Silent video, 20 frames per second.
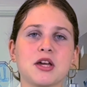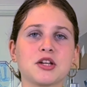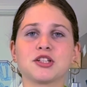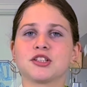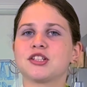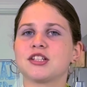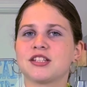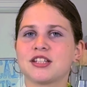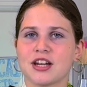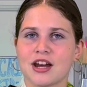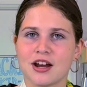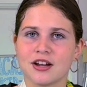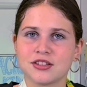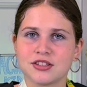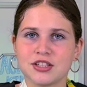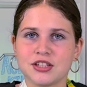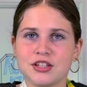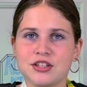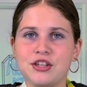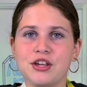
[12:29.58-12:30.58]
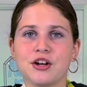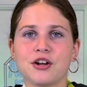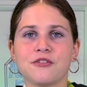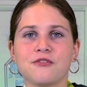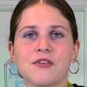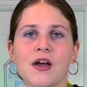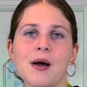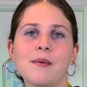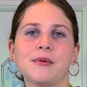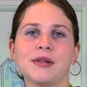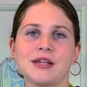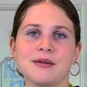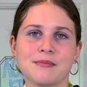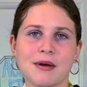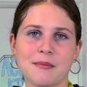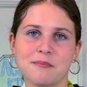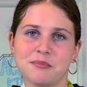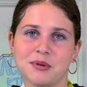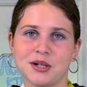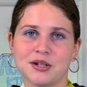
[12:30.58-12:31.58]
share it to your family
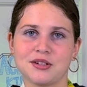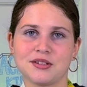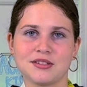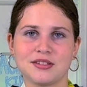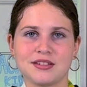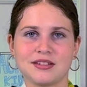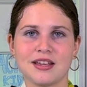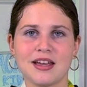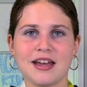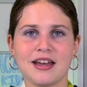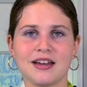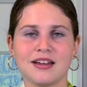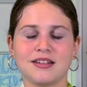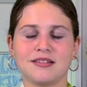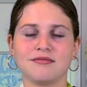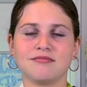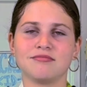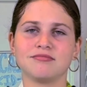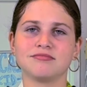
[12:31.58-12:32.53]
members and to